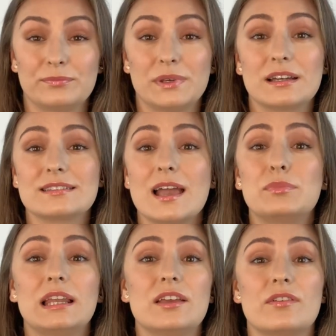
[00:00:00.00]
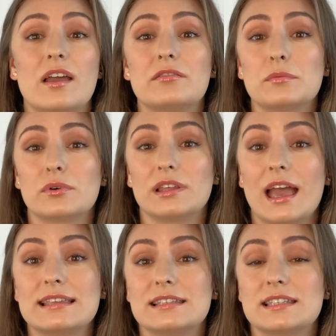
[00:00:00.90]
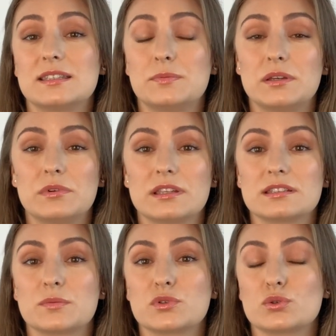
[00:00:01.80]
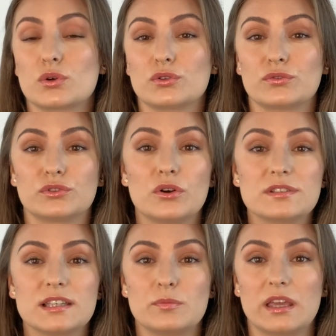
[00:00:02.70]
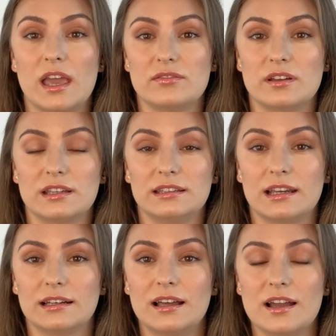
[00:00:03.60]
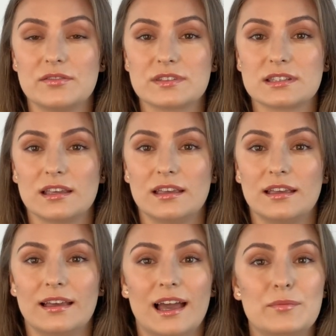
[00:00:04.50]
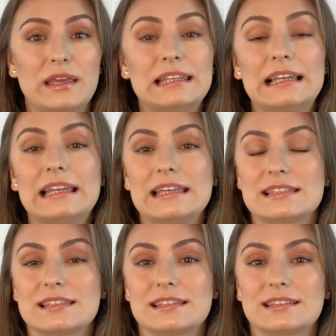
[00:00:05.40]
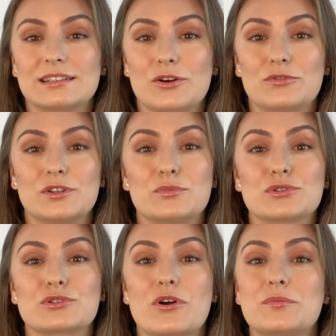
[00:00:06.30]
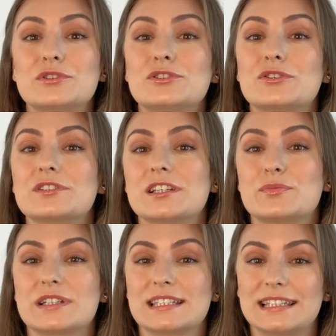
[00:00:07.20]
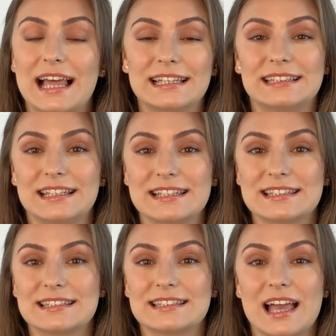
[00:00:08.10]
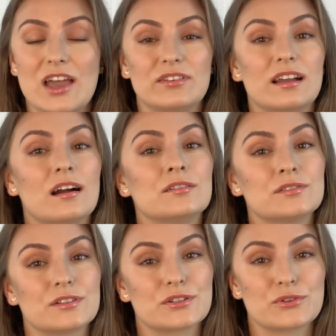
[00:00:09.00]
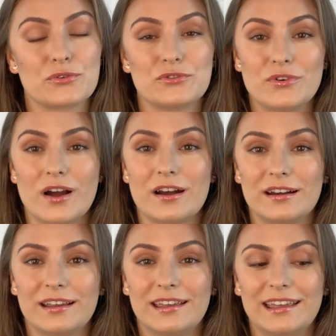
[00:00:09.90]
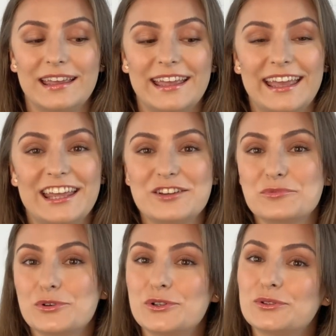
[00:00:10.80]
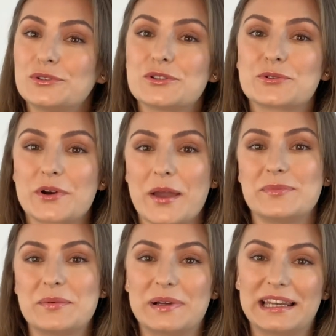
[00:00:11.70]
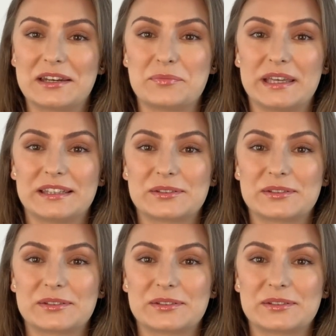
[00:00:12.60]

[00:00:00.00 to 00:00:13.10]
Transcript: Because I believe everybody has experienced some sort of toxic behavior in their lives, I made a list of the most common toxic personalities I've encountered so far, and I'm going to describe them a little bit.